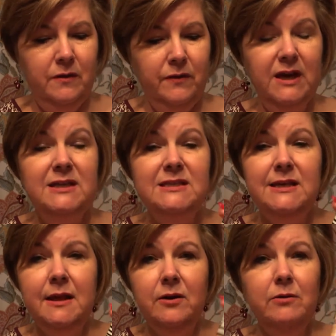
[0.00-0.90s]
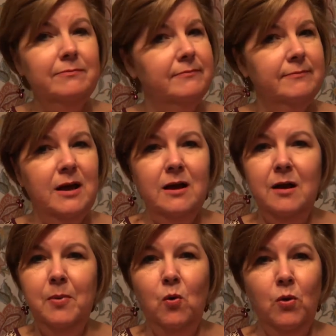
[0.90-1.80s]
The concealer,
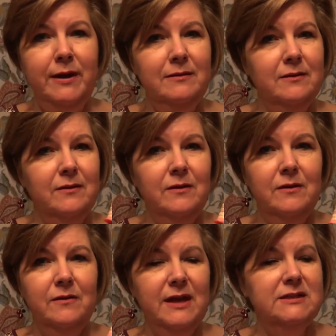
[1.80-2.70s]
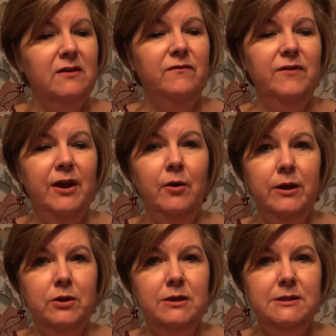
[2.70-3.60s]
a point. That's a
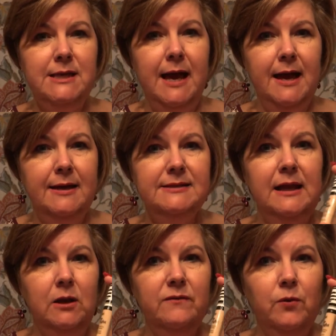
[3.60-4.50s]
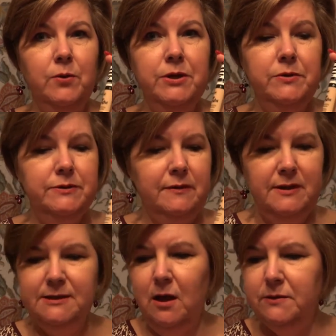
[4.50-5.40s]
very good size. I look forward to using
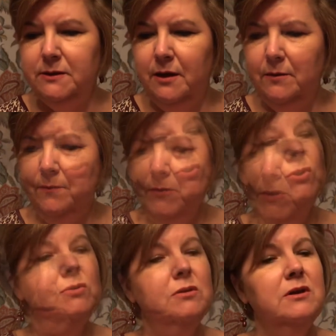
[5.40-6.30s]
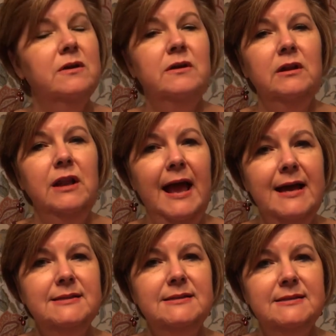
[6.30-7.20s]
this also.
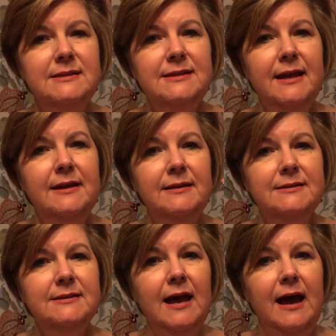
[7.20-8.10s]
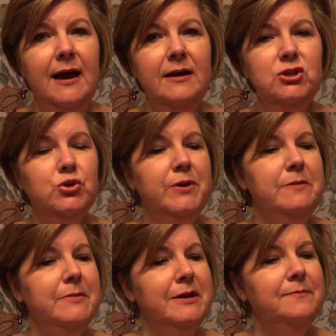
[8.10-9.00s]
Last is the Sand and Sky
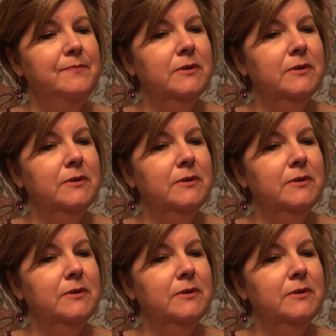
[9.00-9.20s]
Treatment.